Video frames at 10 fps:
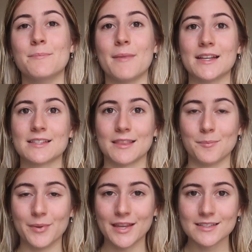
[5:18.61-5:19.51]
makes the
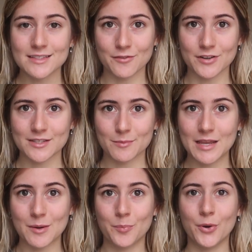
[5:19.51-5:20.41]
biggest difference to
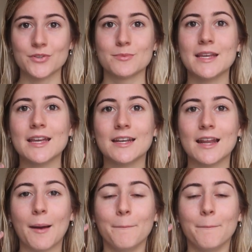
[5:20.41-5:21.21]
me and puts me in